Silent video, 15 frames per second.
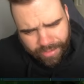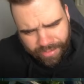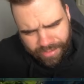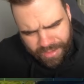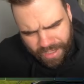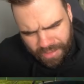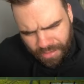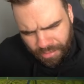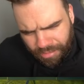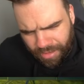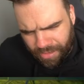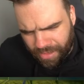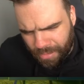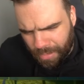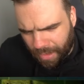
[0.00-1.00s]
suggestions or
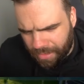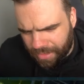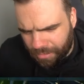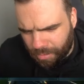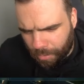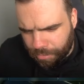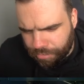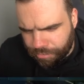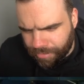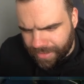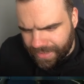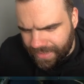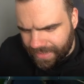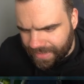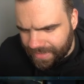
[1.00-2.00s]
anything, but I think we're
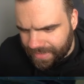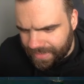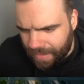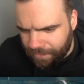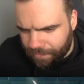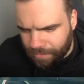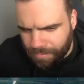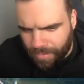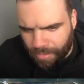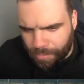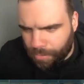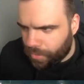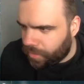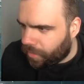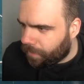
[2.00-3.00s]
pretty set from this
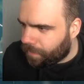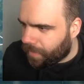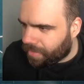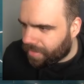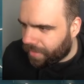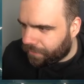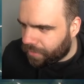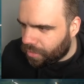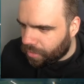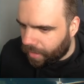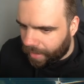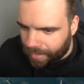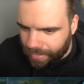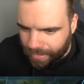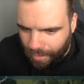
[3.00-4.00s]
point on. Let's have a look
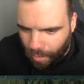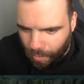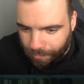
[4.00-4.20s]
at the